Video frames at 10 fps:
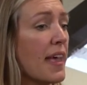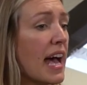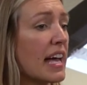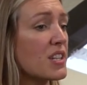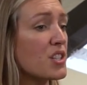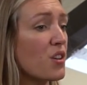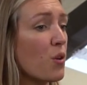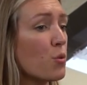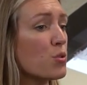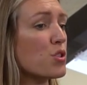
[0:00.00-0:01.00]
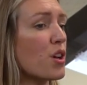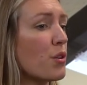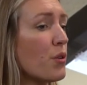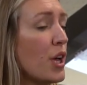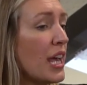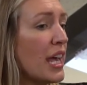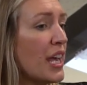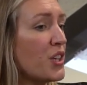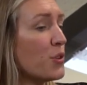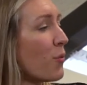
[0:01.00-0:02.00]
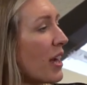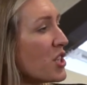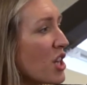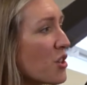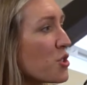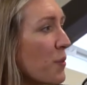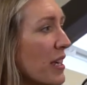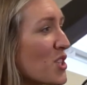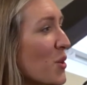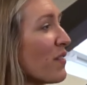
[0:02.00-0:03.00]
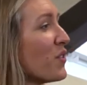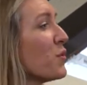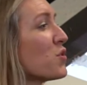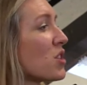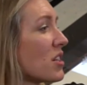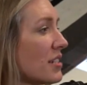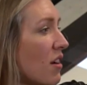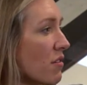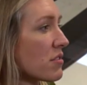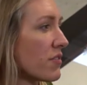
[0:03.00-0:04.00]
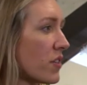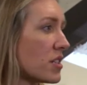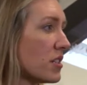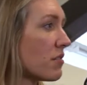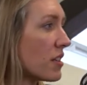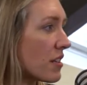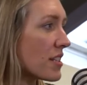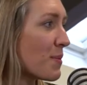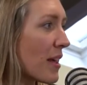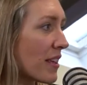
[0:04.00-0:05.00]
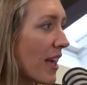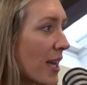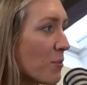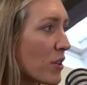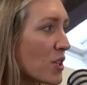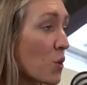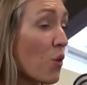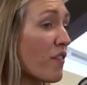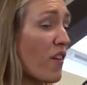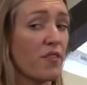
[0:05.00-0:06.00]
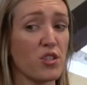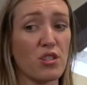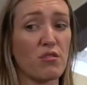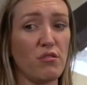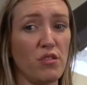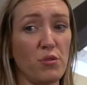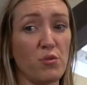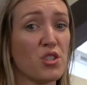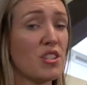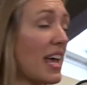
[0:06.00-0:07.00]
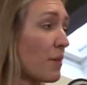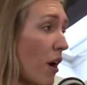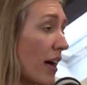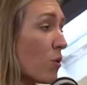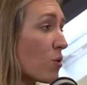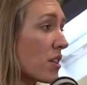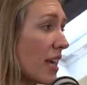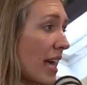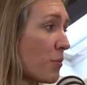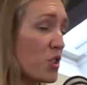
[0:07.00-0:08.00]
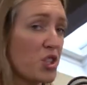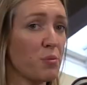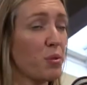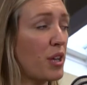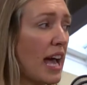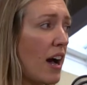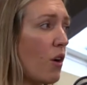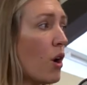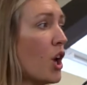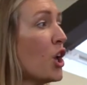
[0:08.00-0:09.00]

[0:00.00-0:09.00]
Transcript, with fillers: And also, you might judge me. So if you've studied at Oxford and you think that's better than Cambridge, or if I've just, you just take my course at Cambridge and you put it out,